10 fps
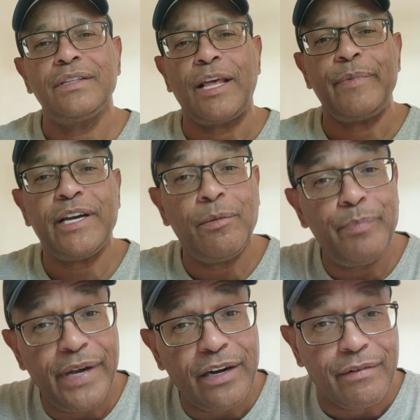they
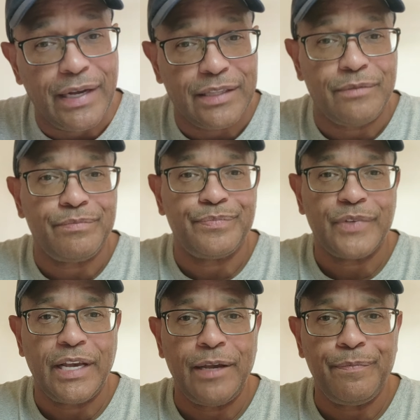become better at them.
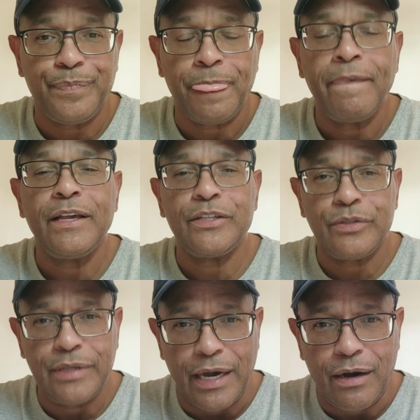Okay?
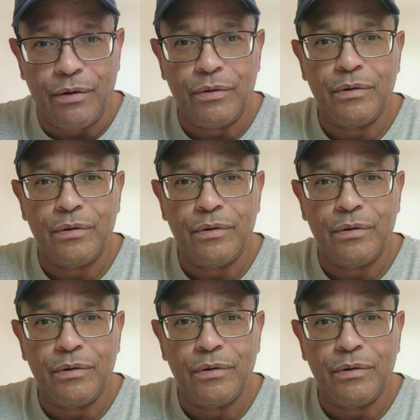Now,